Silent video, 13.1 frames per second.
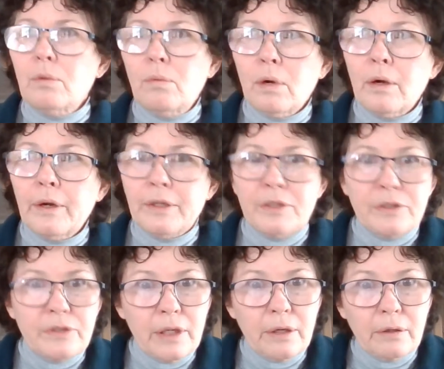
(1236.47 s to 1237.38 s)
we're going to
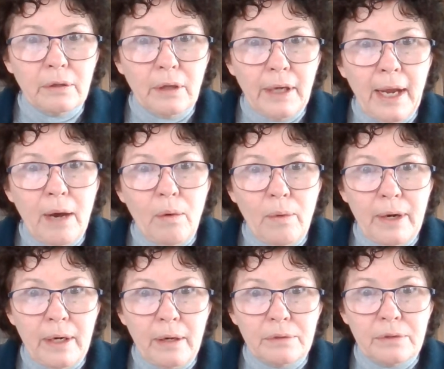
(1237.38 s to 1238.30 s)
see her looking out
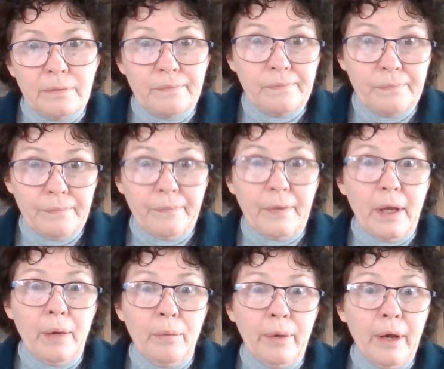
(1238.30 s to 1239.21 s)
windows.
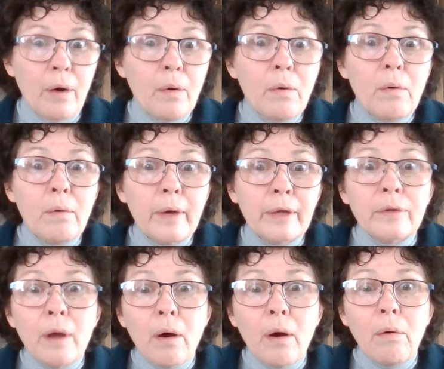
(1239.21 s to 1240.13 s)
And we always
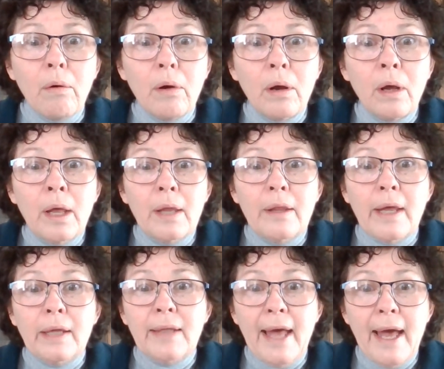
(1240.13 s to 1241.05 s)
know
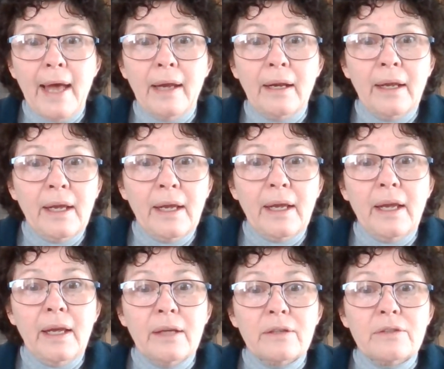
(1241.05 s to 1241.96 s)
that that
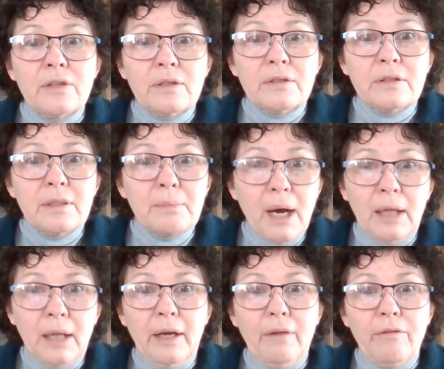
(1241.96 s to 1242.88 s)
is
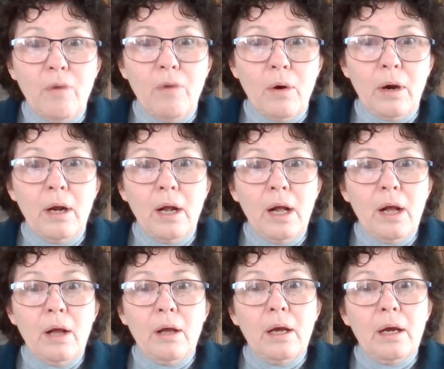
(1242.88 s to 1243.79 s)
symbolic for
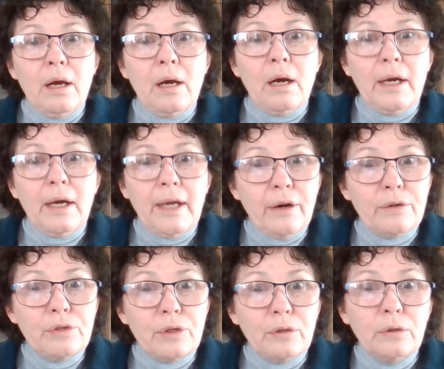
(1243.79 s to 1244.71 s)
a
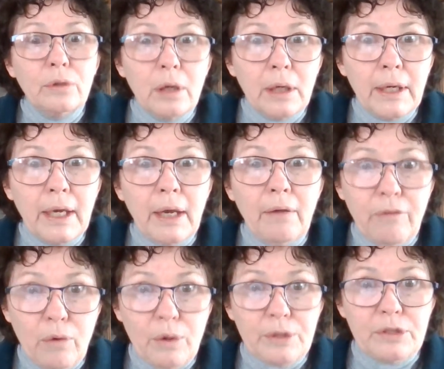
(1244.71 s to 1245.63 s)
character looking
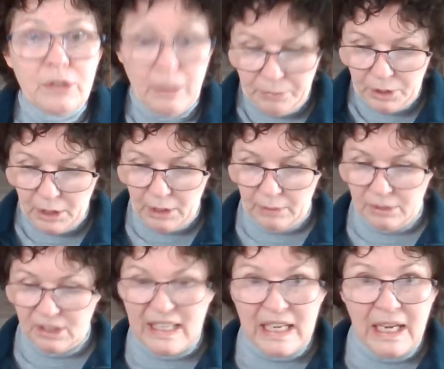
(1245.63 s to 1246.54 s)
for something,
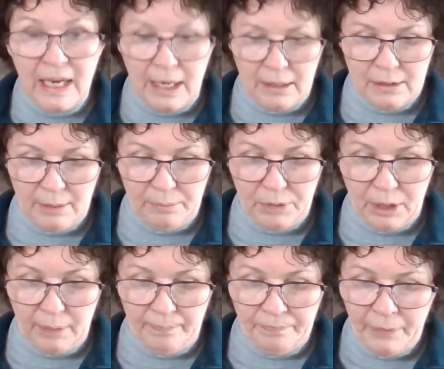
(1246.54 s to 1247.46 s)
seeking something.